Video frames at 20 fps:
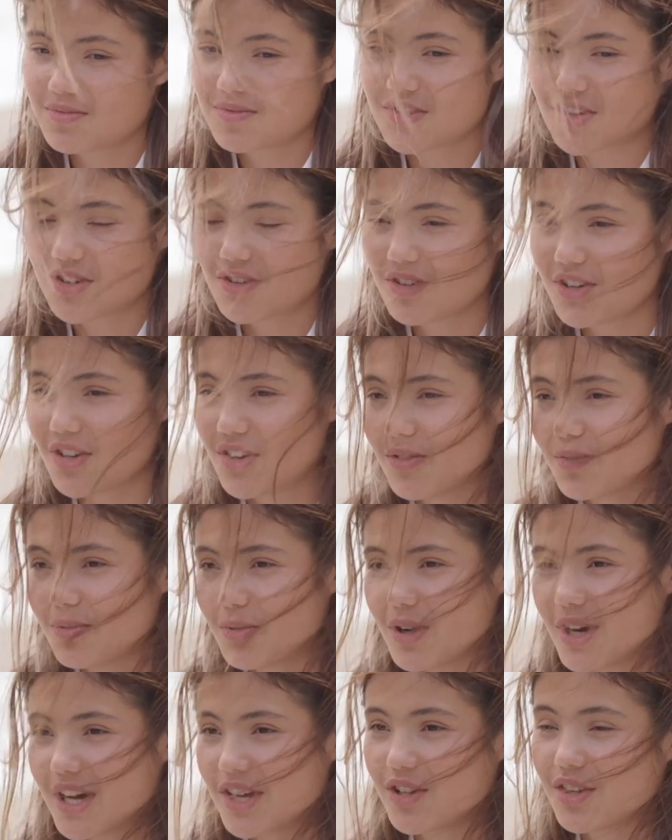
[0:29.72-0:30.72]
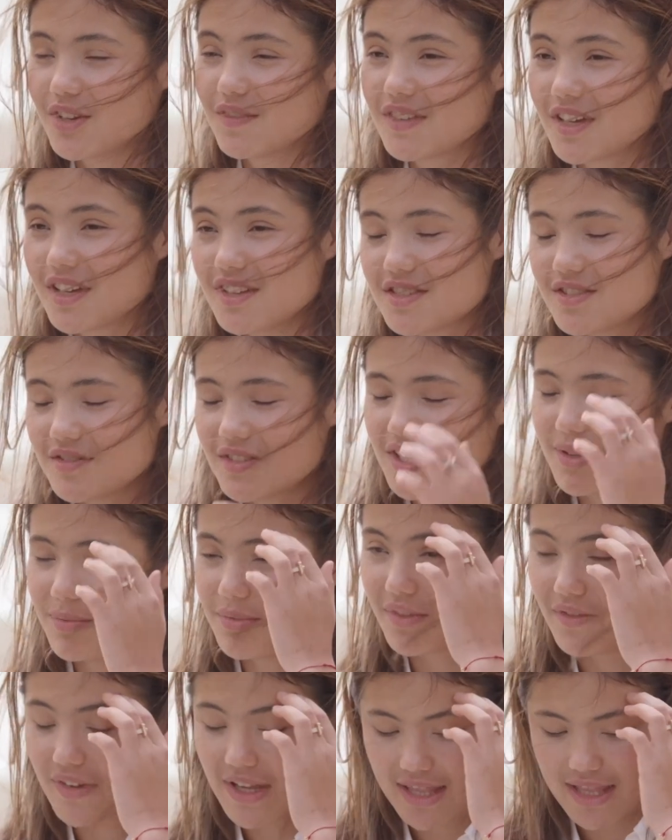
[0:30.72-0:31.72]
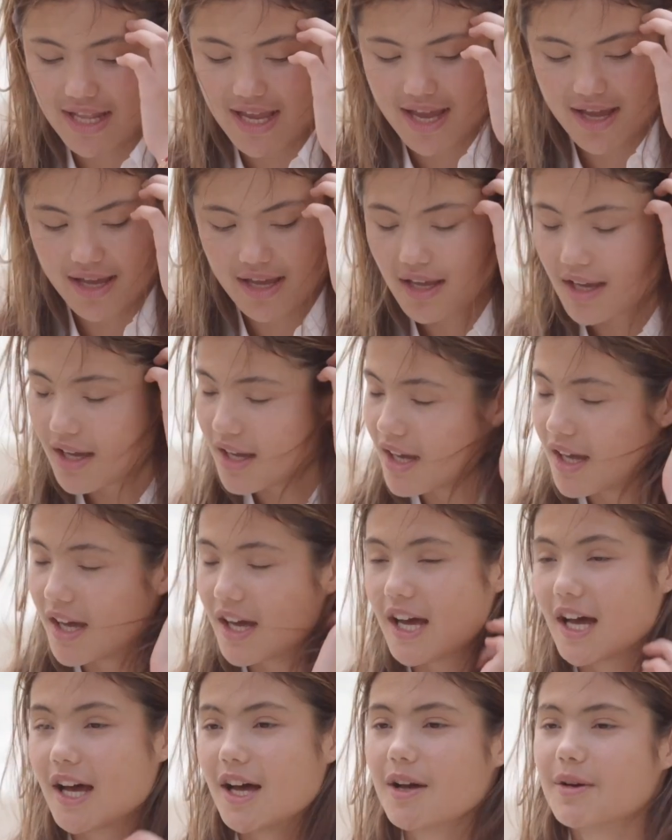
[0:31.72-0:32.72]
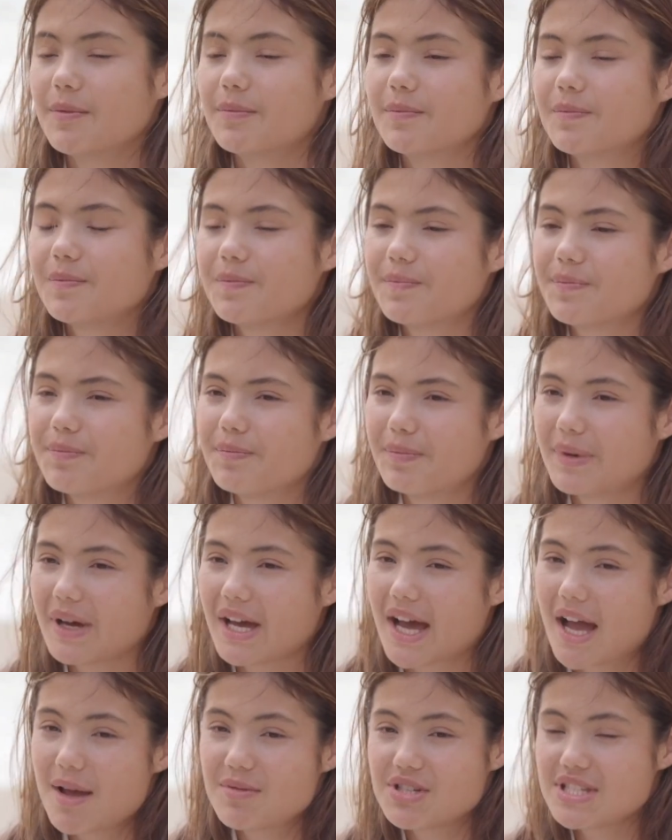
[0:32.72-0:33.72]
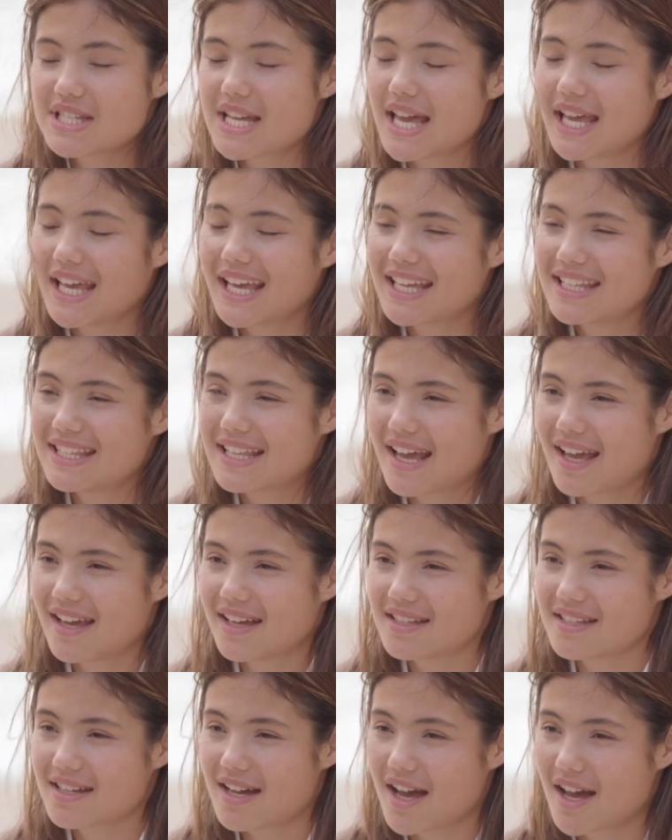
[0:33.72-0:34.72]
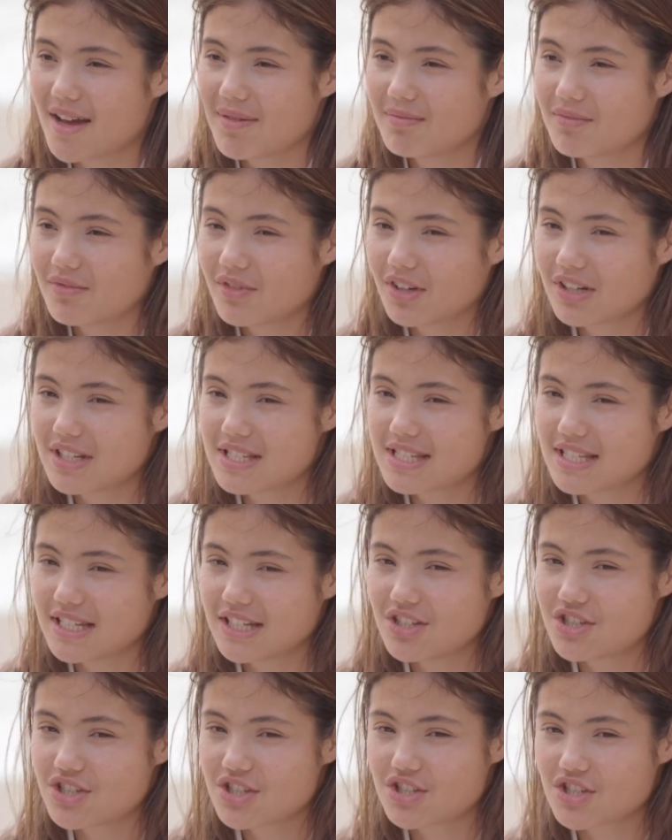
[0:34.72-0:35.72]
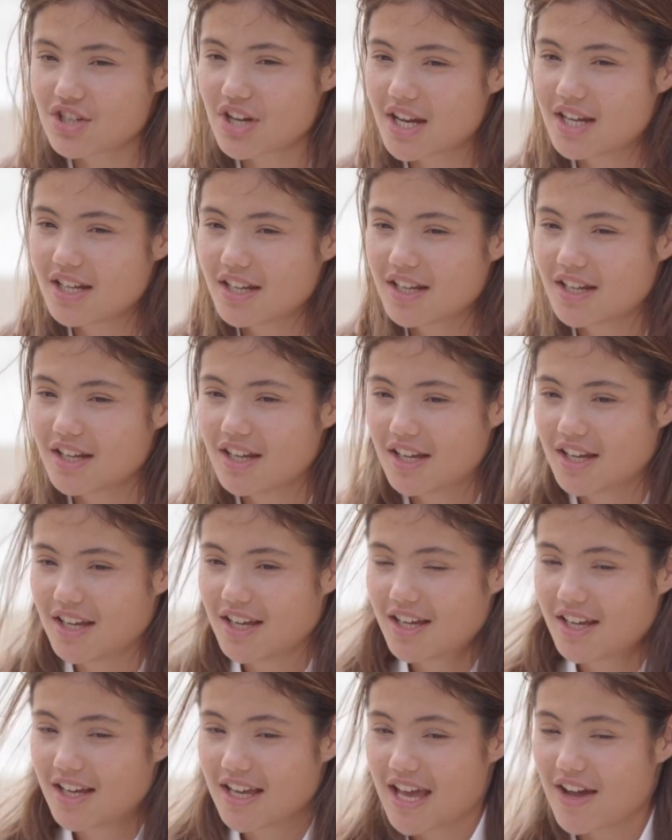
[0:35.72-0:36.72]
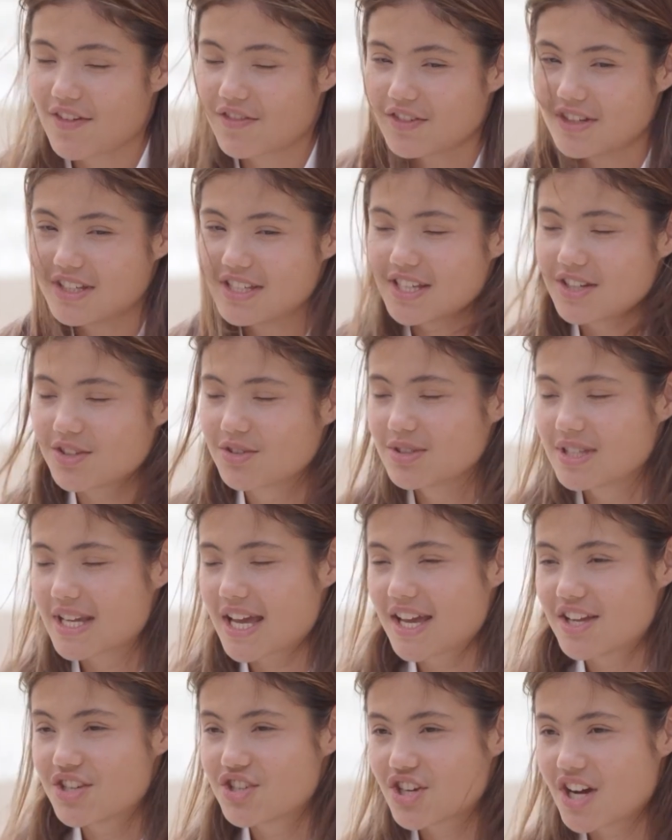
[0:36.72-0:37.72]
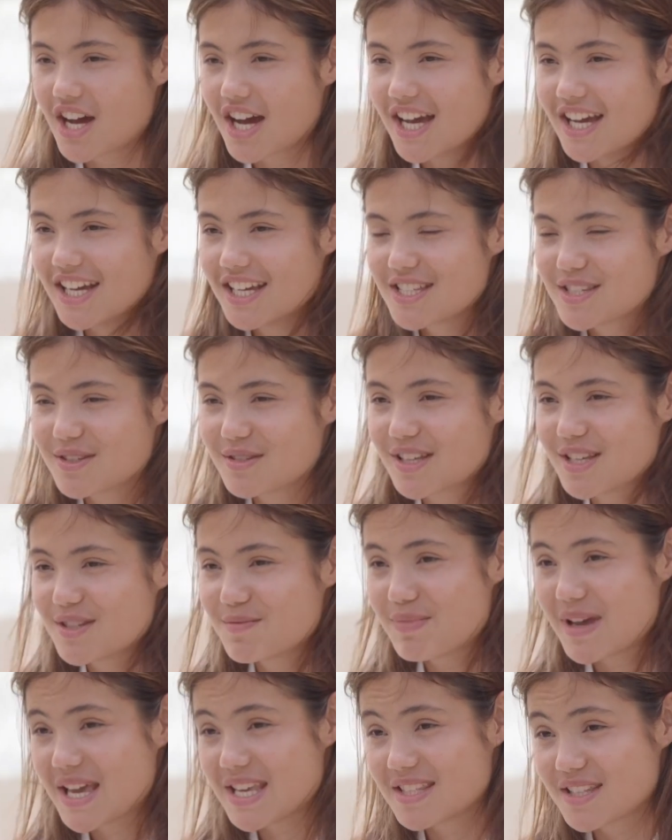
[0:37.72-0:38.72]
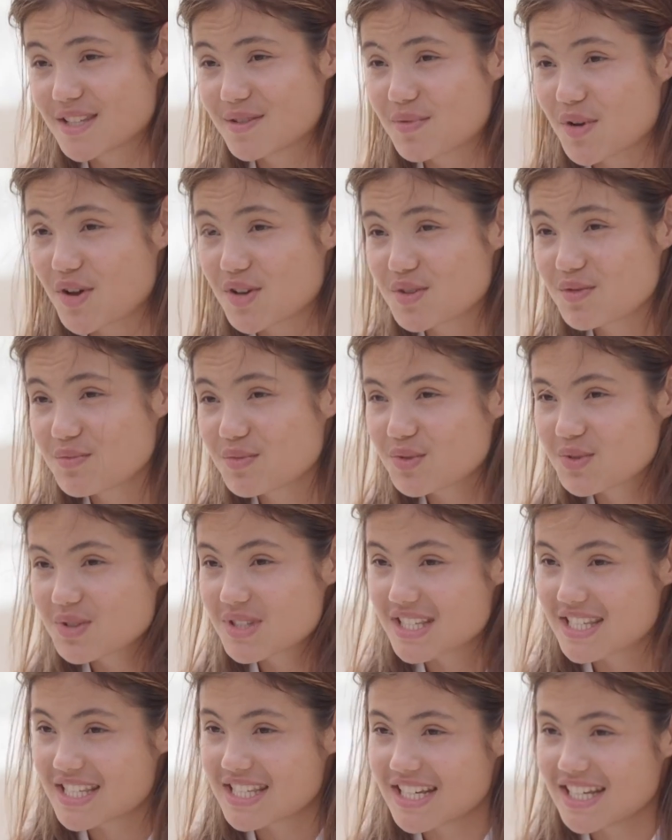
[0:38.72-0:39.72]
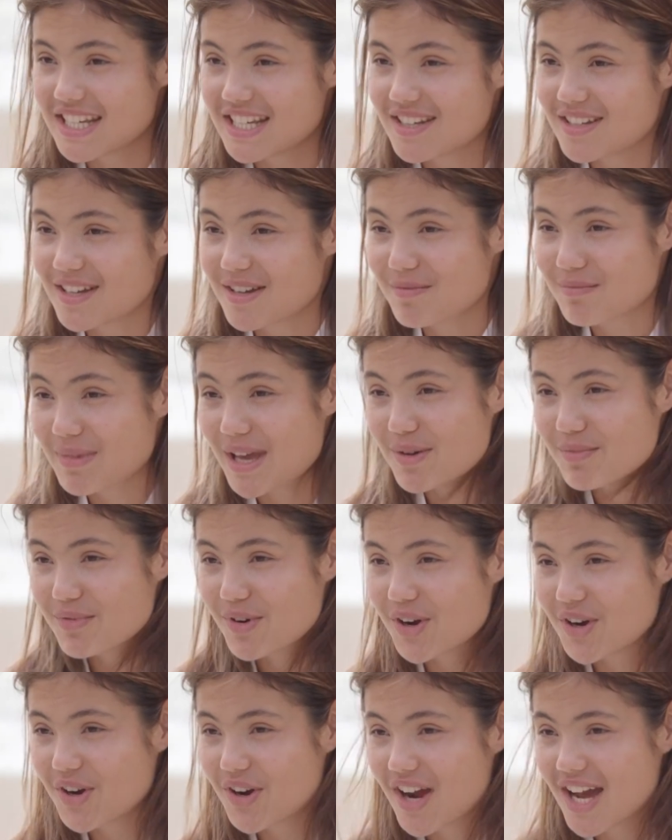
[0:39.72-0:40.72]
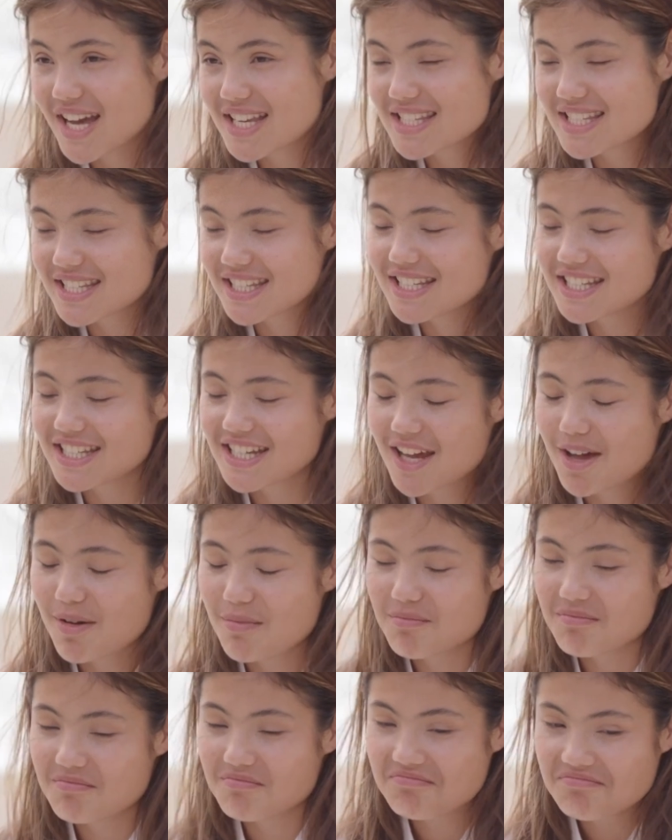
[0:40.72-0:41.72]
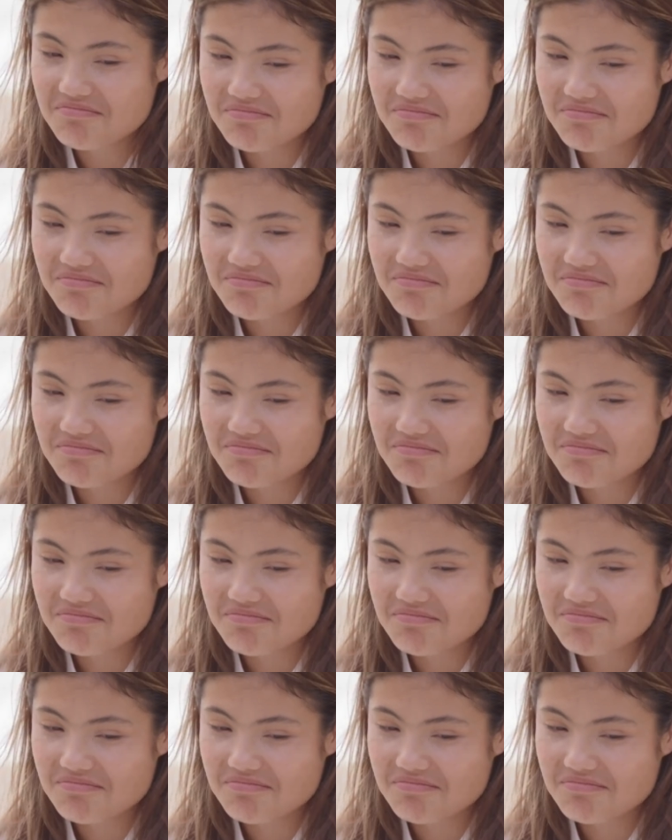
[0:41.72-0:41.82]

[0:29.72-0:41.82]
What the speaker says: don't know what I could have done to really prevent that. But I'm just taking it a day at a time, honestly, and just trying to every single day try as best as possible to see and make progress. And